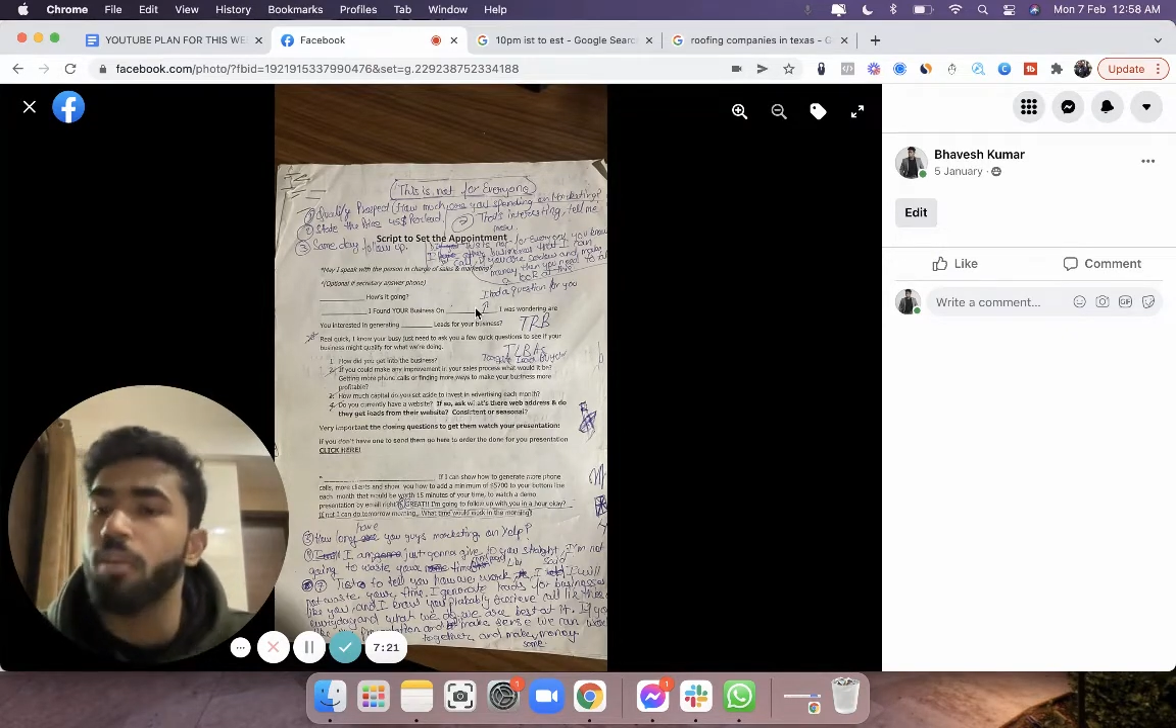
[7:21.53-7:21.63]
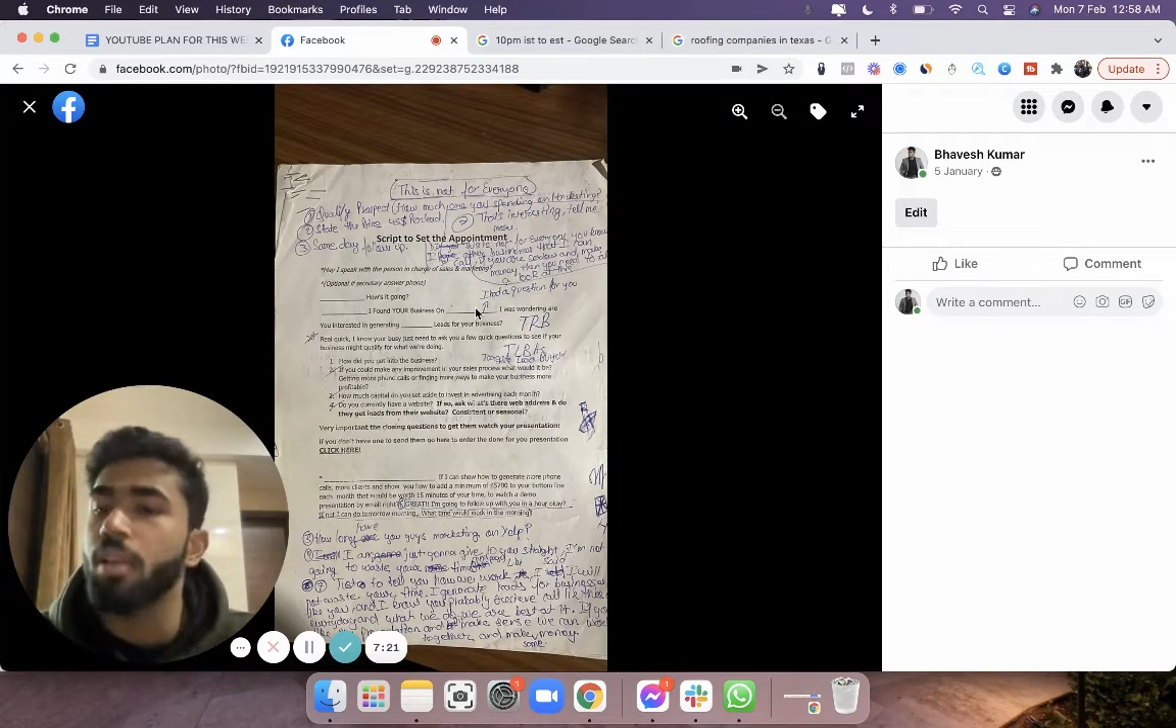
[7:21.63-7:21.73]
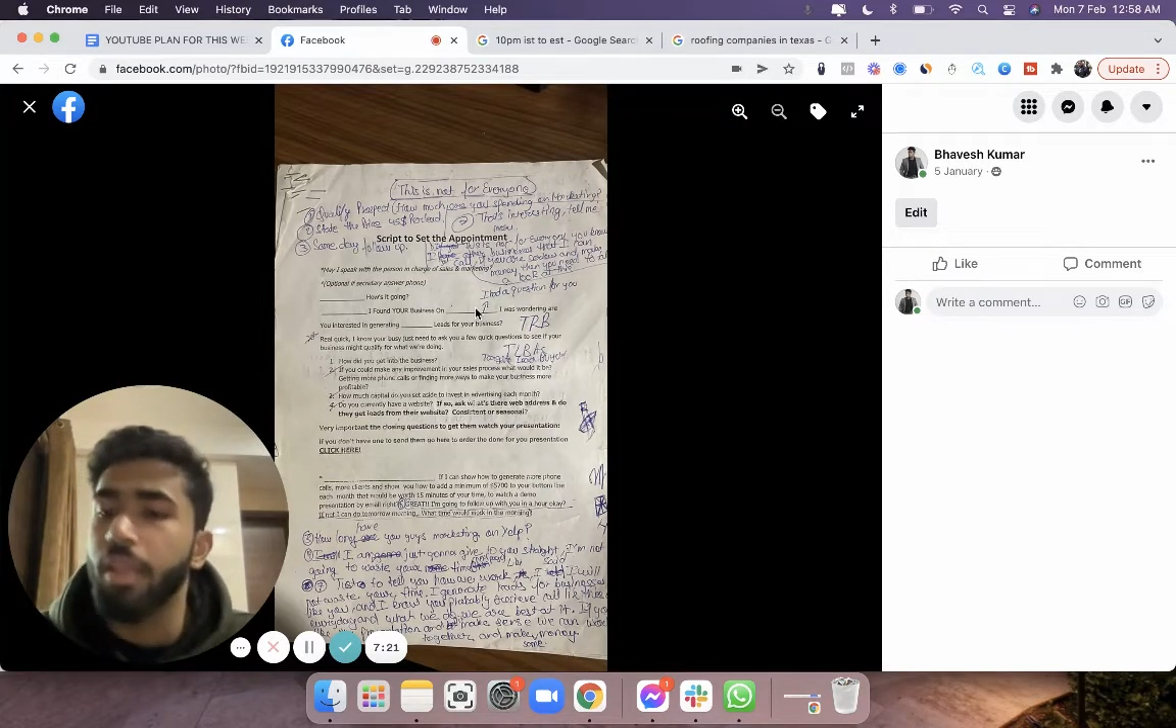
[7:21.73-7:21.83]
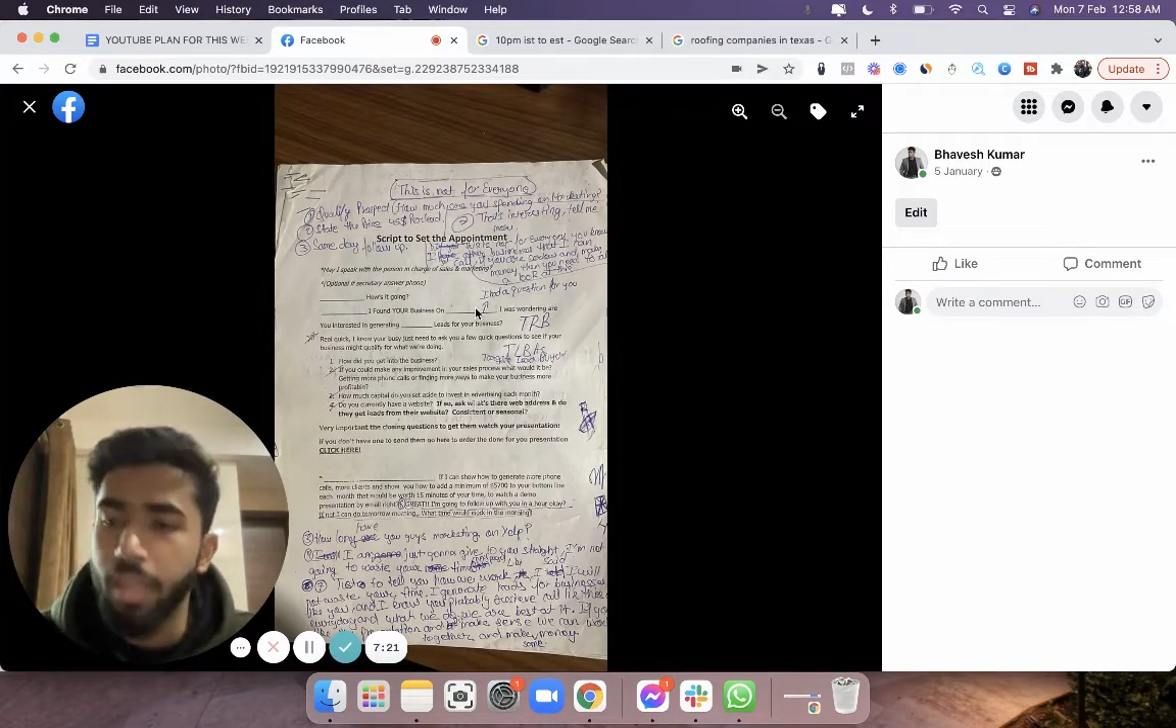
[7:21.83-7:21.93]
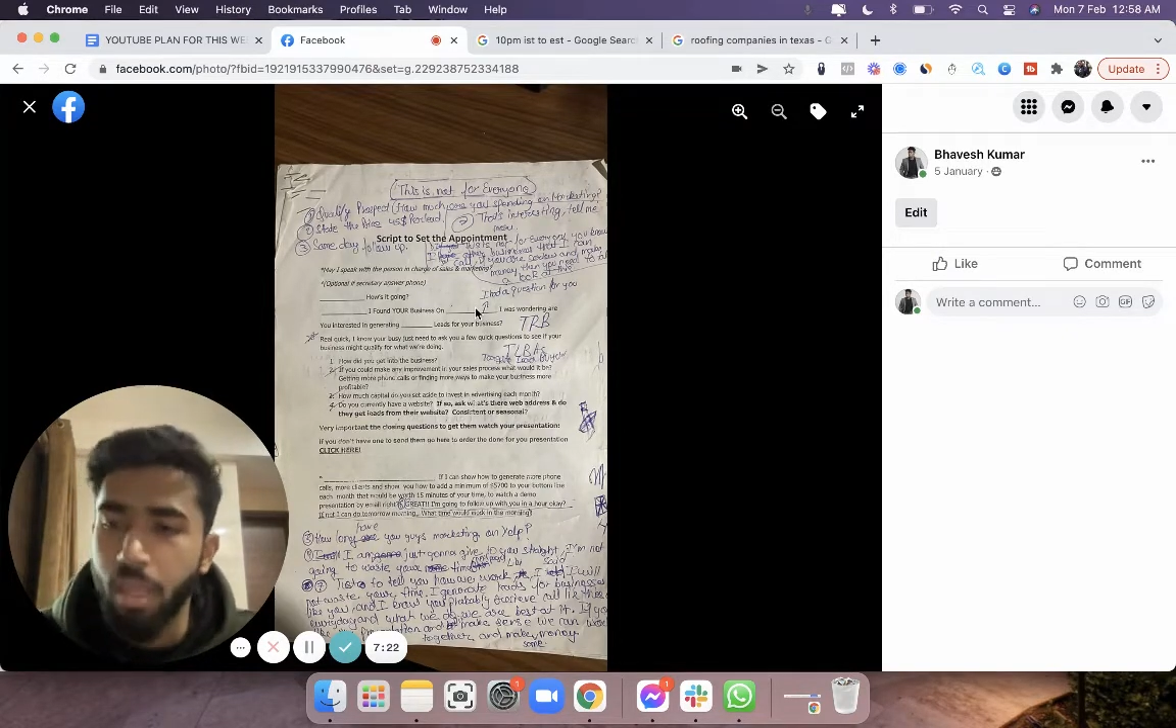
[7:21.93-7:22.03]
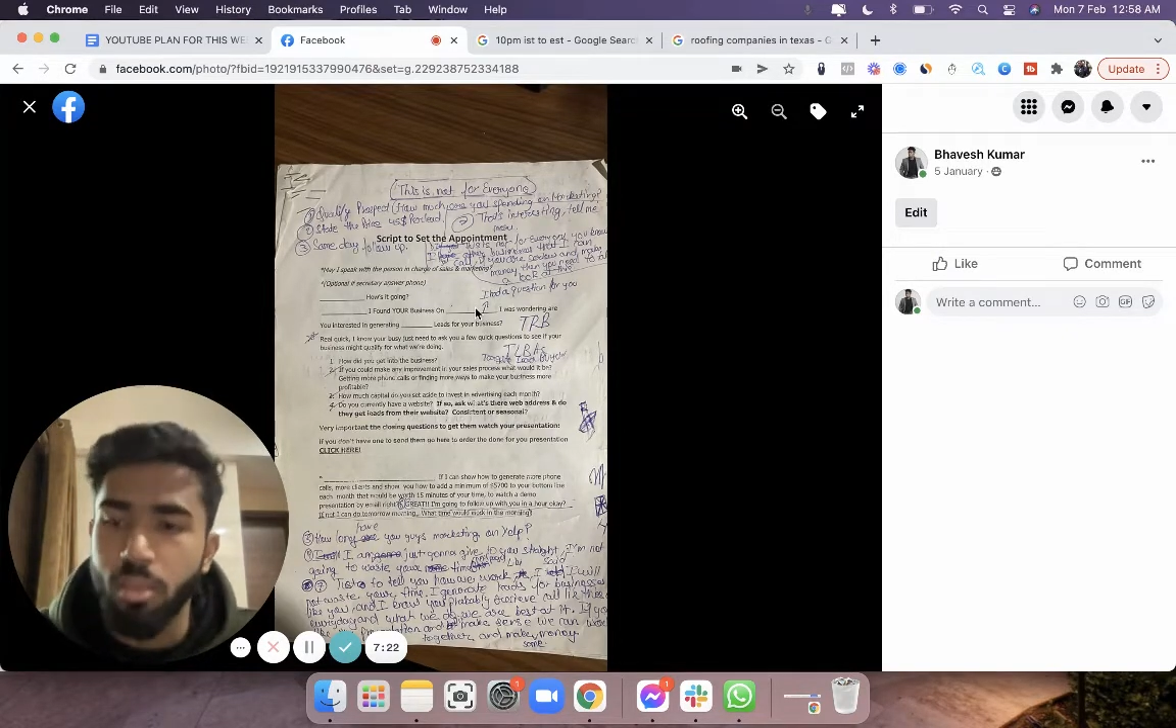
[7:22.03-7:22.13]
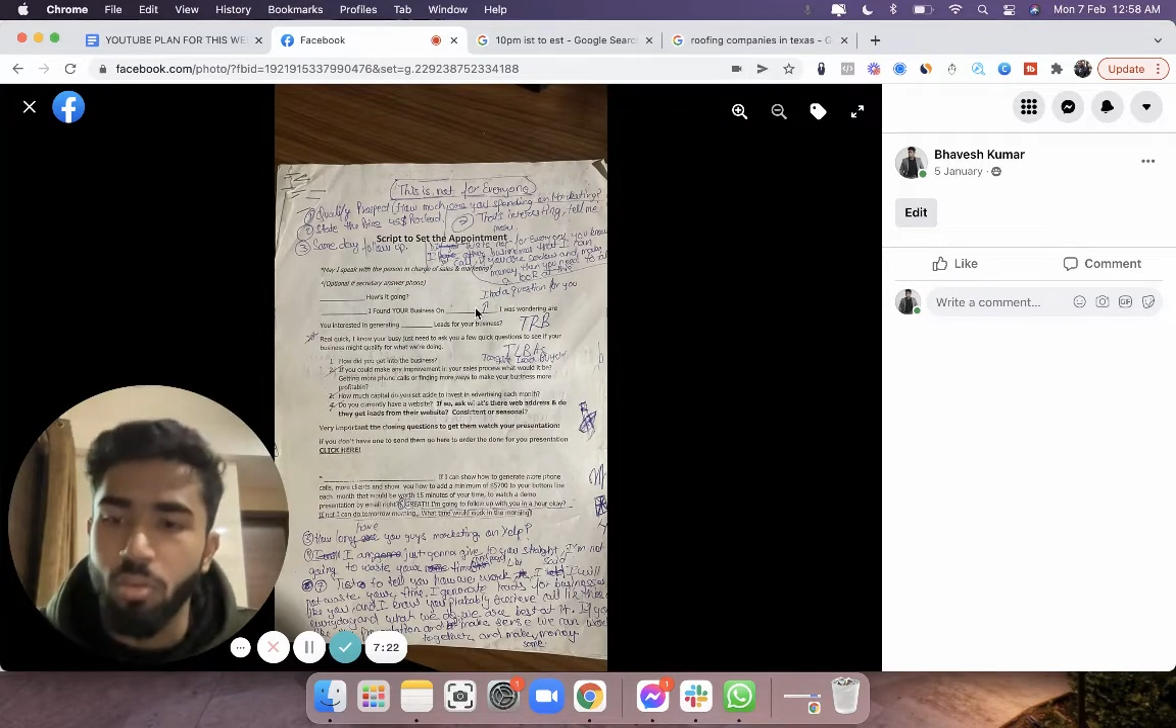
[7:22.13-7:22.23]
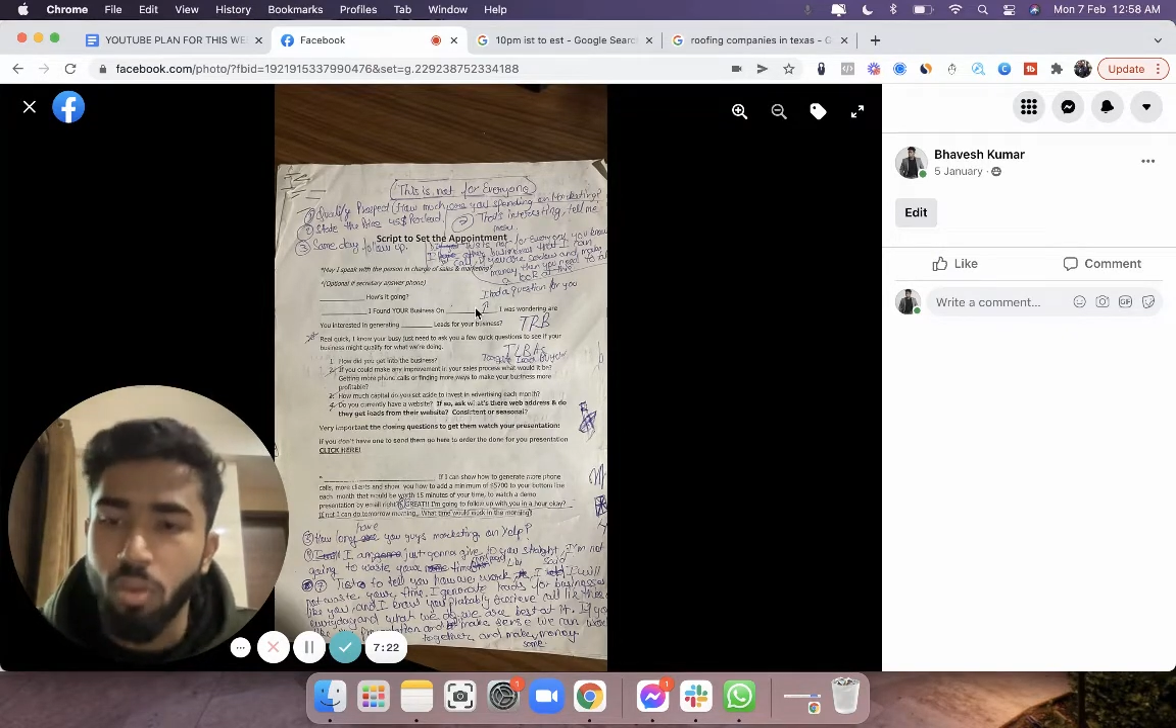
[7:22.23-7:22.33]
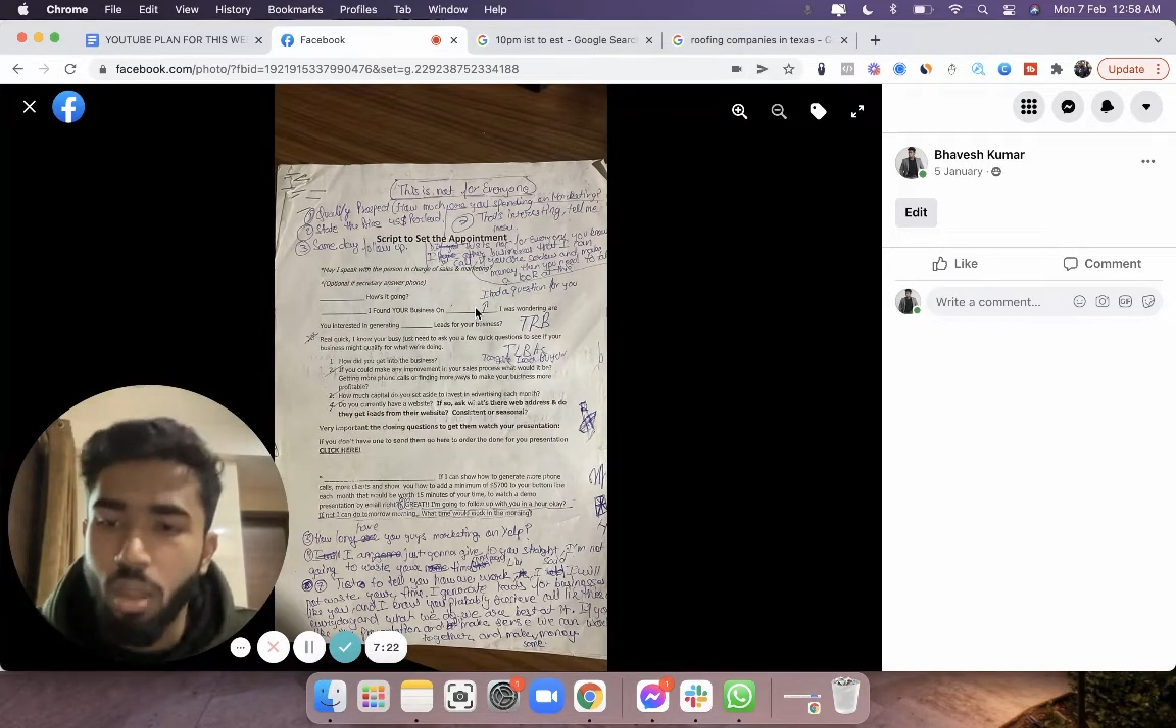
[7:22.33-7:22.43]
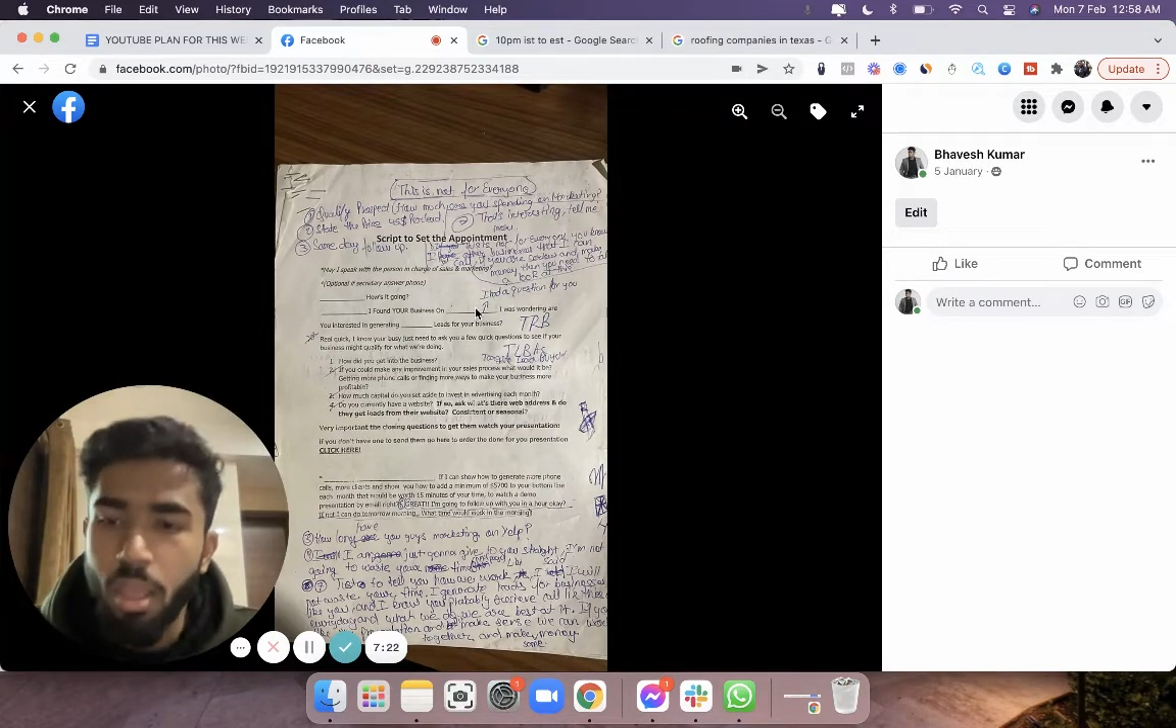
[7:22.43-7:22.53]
will hear you,